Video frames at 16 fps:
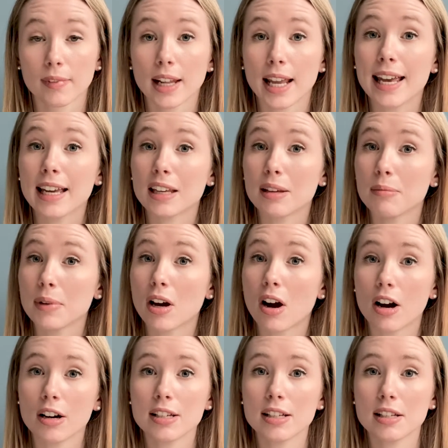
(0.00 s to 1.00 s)
It can be
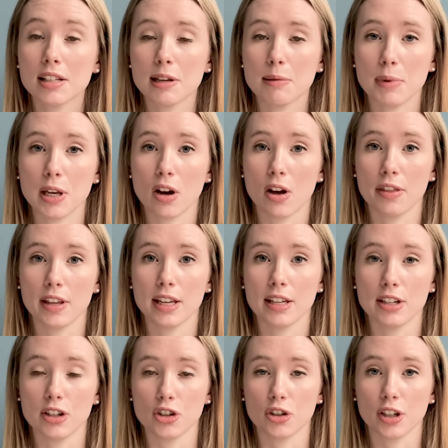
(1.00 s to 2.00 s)
hard to see beyond the
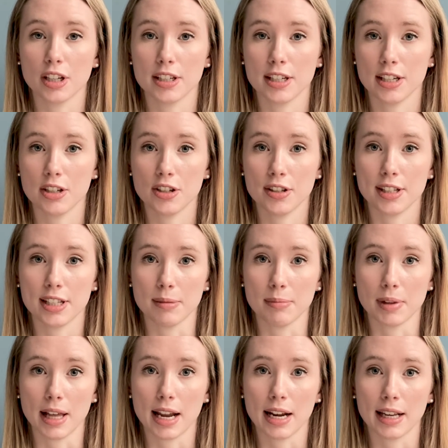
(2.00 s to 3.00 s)
initial contingency
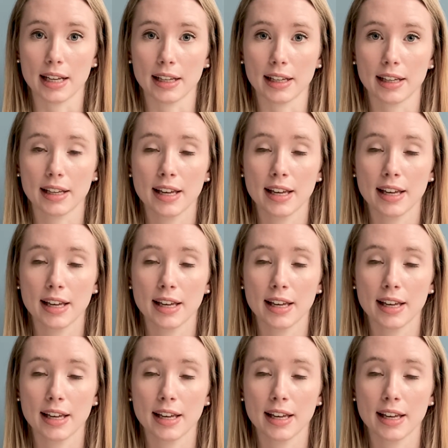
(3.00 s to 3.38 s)
planning,